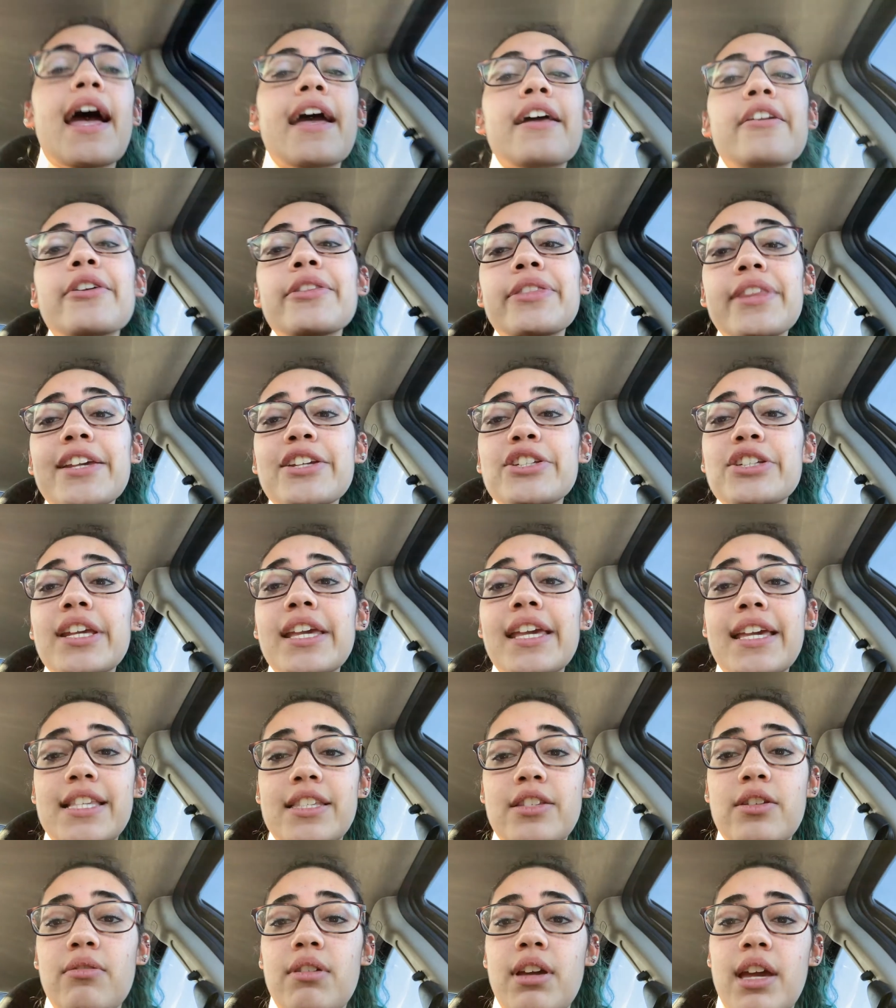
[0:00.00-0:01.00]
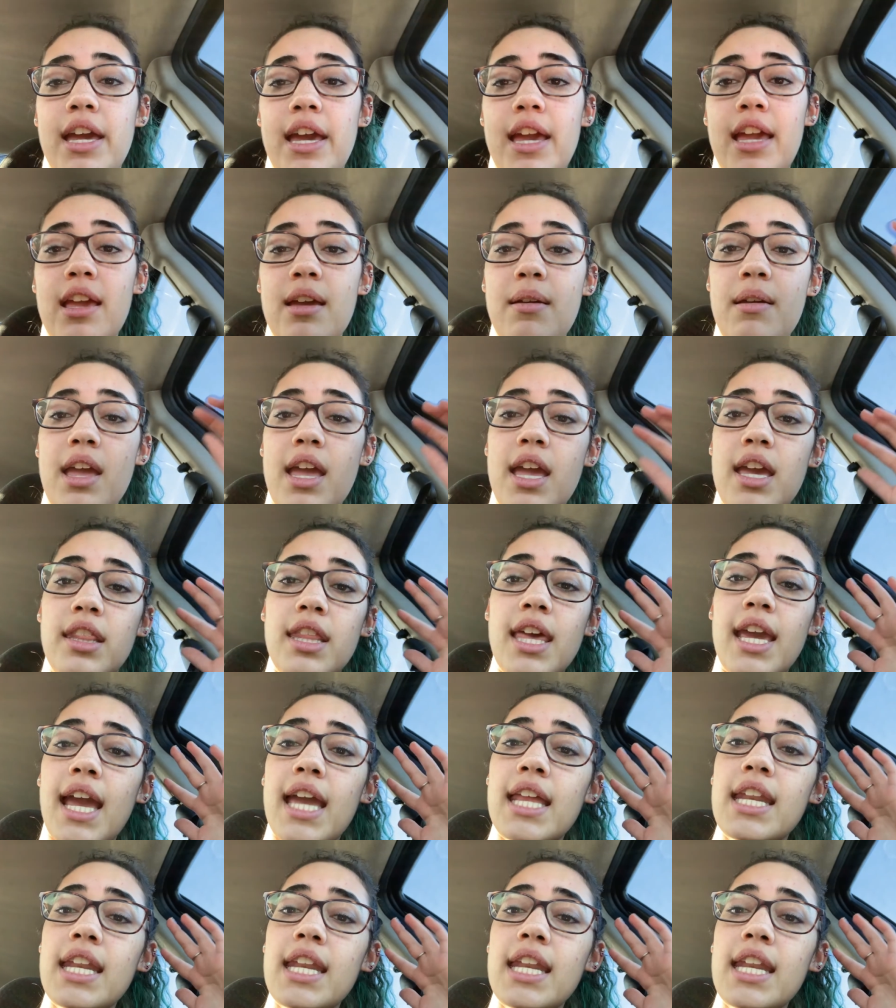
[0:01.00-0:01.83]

I don't think she is okay. And like,